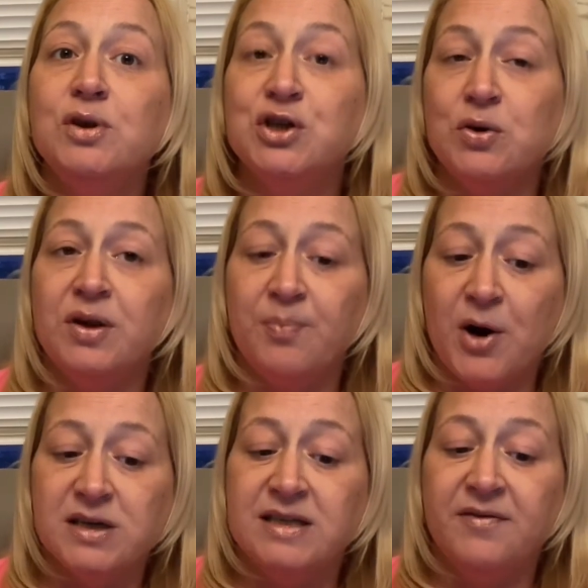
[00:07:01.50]
Judith
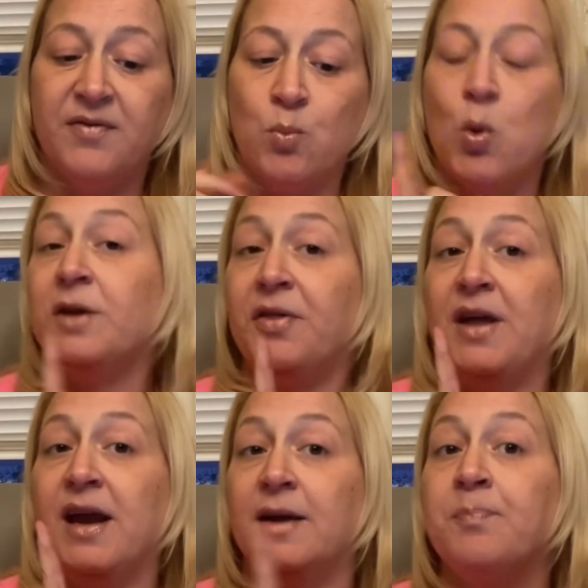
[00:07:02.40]
Barsi from one
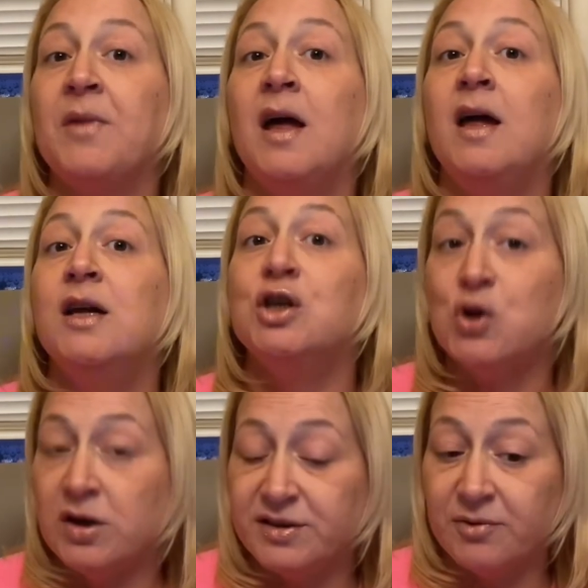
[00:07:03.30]
thing,
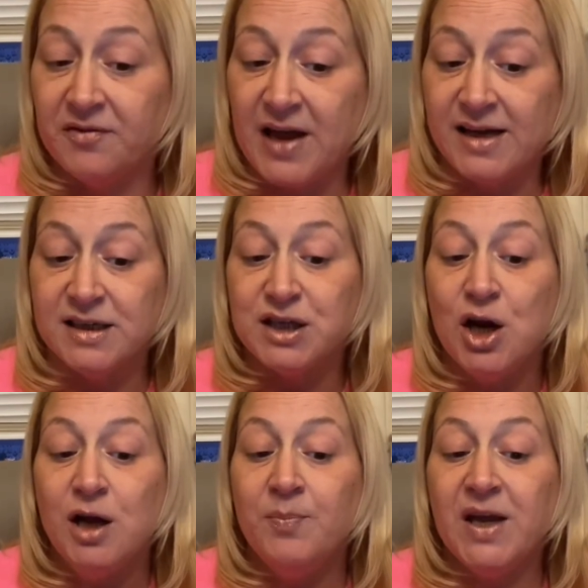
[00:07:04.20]
Jaws Revenge
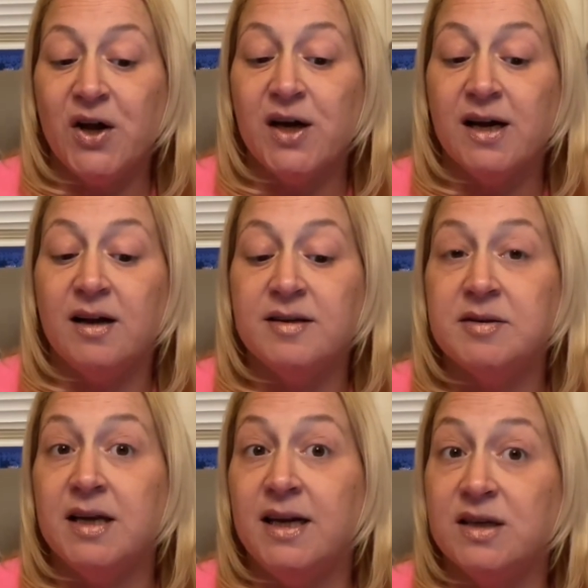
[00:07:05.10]

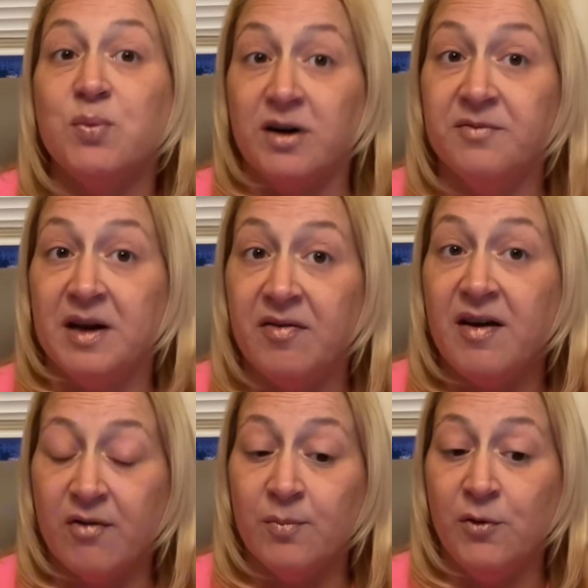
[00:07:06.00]
because it is one of my
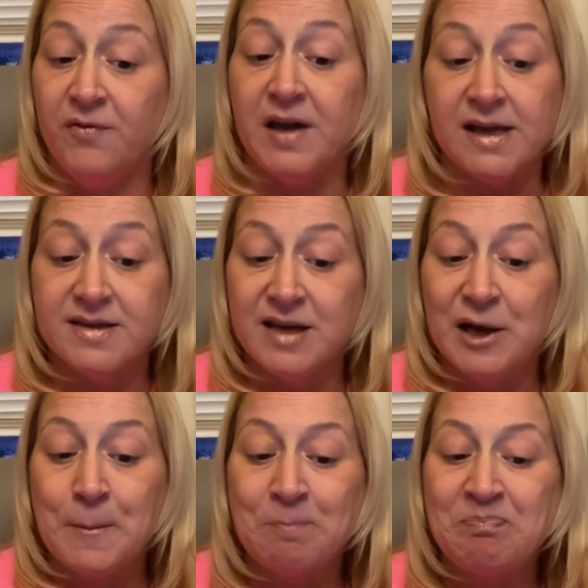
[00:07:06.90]
favorite movies.
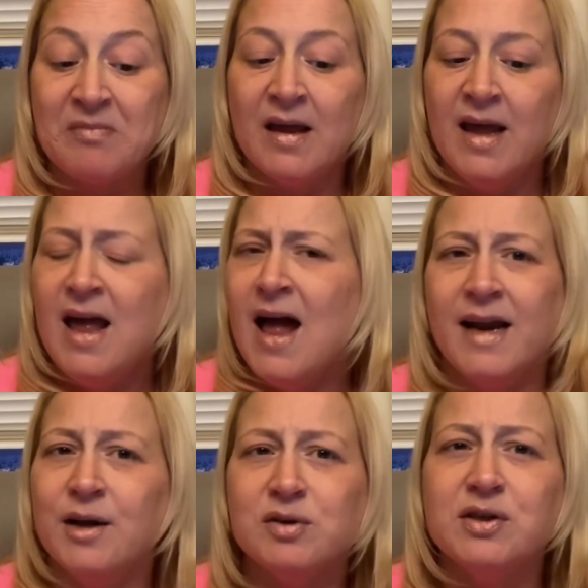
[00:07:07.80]

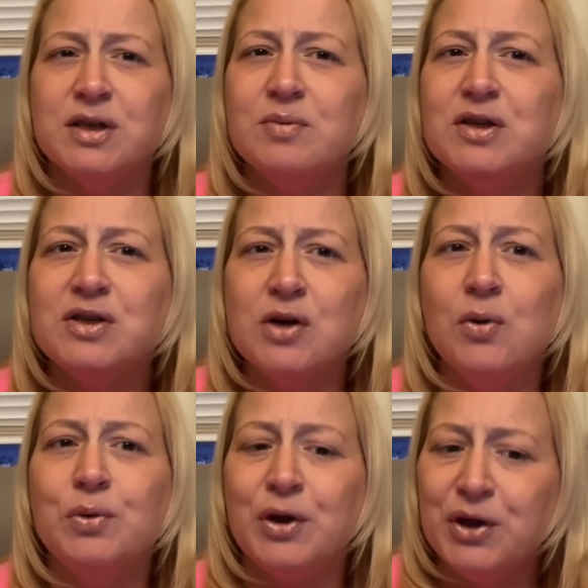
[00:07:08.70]
And I also thought she was
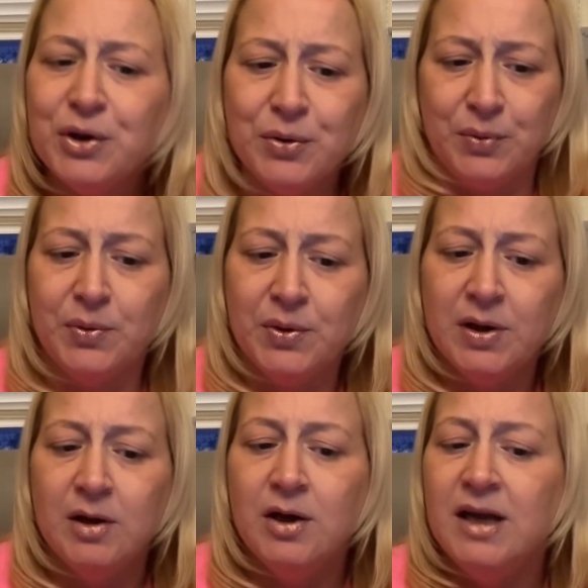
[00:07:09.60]
so cute
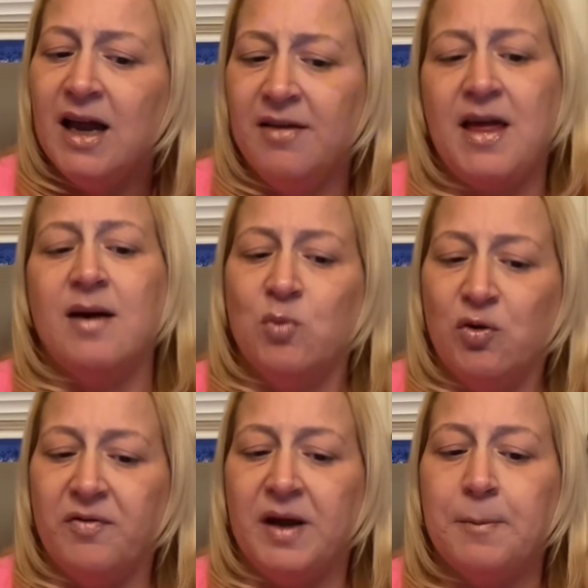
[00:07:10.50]
in that
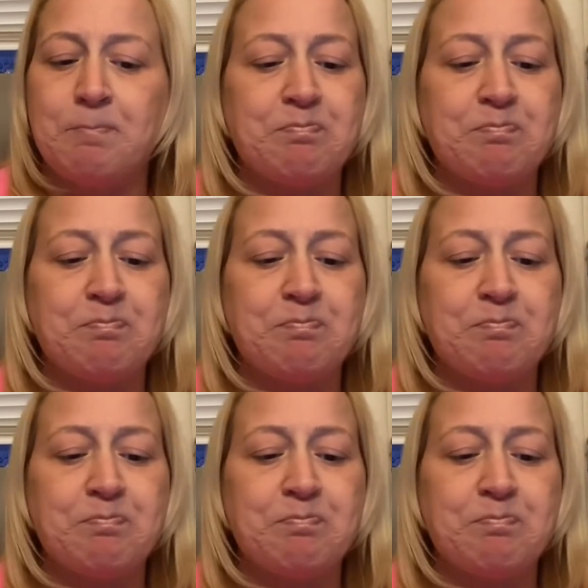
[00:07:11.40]
movie.